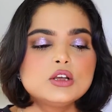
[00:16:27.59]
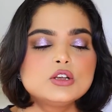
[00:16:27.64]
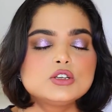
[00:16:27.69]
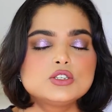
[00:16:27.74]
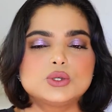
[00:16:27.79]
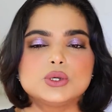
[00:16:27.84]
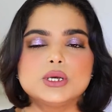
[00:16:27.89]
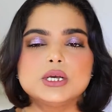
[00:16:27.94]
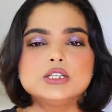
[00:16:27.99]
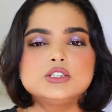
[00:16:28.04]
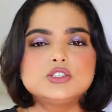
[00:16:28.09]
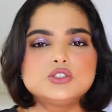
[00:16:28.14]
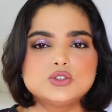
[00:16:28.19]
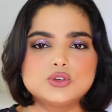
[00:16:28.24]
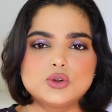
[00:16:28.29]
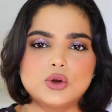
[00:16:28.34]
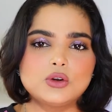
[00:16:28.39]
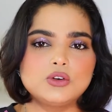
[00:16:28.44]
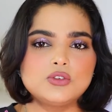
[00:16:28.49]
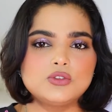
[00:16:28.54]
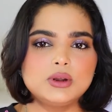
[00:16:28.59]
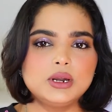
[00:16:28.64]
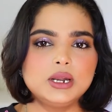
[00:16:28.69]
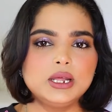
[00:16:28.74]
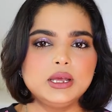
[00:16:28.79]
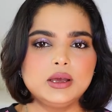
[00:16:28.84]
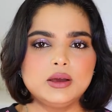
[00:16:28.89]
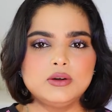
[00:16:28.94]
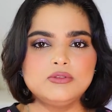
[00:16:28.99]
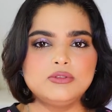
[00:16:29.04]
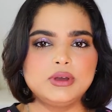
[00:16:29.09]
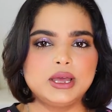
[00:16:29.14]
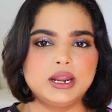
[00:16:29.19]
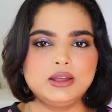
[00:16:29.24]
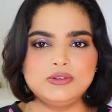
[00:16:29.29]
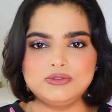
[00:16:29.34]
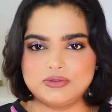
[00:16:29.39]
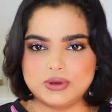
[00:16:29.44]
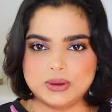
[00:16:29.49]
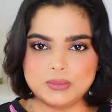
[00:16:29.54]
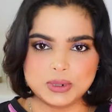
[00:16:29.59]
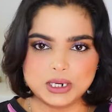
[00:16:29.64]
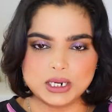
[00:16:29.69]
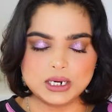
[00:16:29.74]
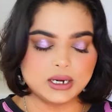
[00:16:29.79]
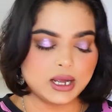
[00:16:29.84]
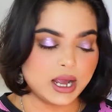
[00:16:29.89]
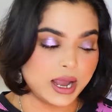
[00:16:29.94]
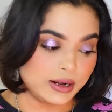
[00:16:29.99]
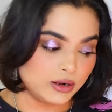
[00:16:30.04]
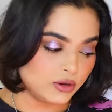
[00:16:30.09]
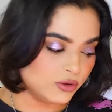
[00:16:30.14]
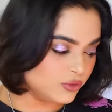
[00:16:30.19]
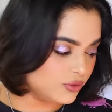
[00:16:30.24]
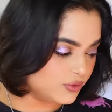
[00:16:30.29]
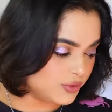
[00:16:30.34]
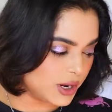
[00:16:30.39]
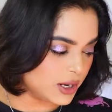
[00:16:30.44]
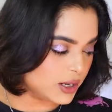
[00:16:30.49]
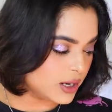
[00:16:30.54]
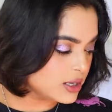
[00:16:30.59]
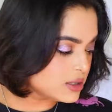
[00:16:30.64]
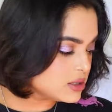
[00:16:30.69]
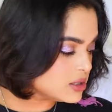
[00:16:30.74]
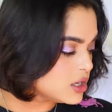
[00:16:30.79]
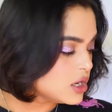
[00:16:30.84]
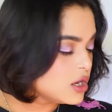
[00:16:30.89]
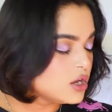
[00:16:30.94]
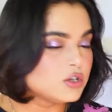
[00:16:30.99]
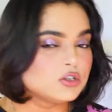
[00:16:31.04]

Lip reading: So it's not really a very feminine kind of fragrance.